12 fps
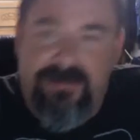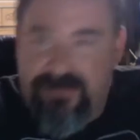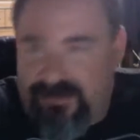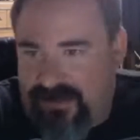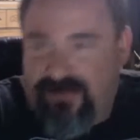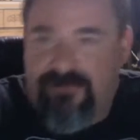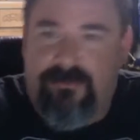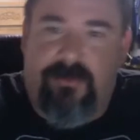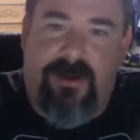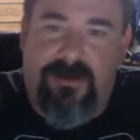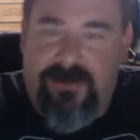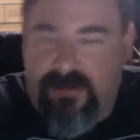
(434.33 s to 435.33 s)
The next
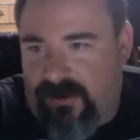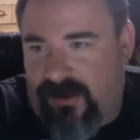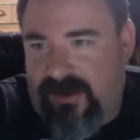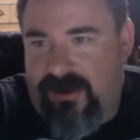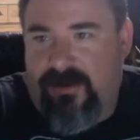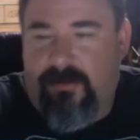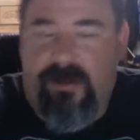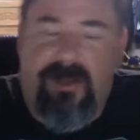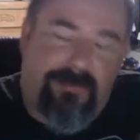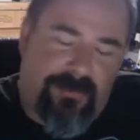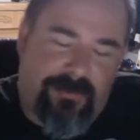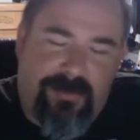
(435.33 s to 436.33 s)
word you're going to hear, well,
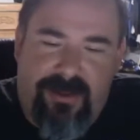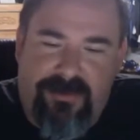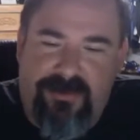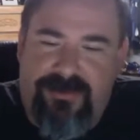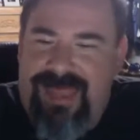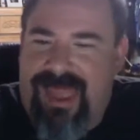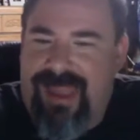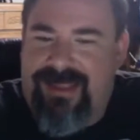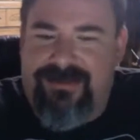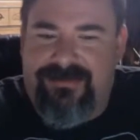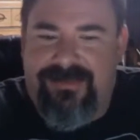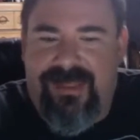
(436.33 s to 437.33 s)
we're probably going to do
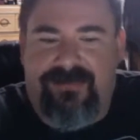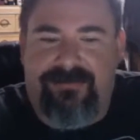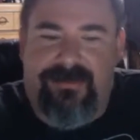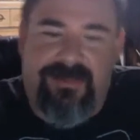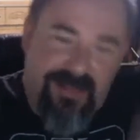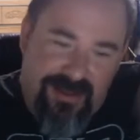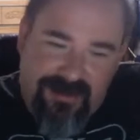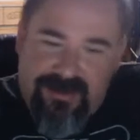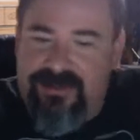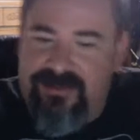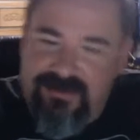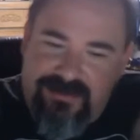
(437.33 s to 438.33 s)
antagonist next, but
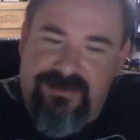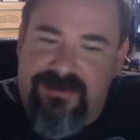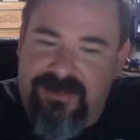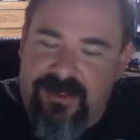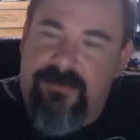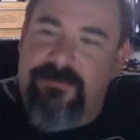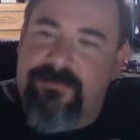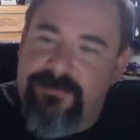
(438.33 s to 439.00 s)
you know,